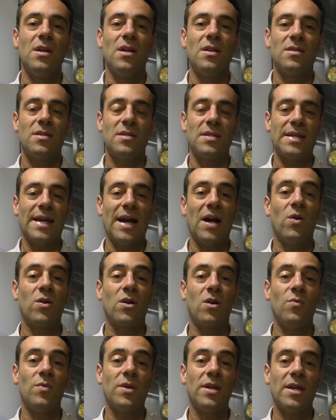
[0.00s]
to see how
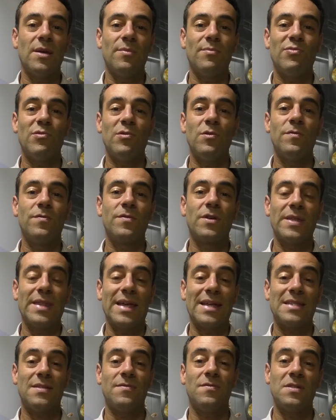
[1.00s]
can we improve
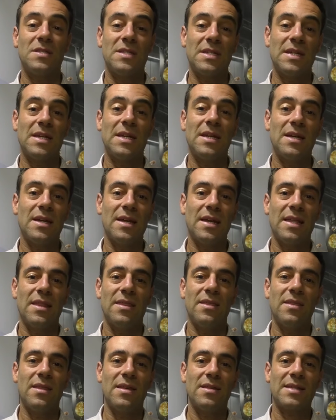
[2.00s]
connectivity
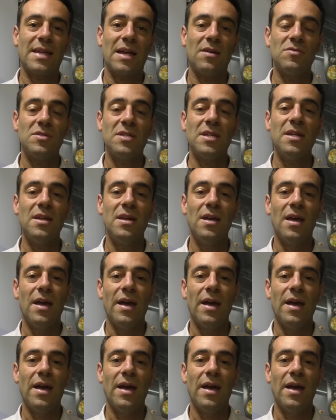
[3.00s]
in this county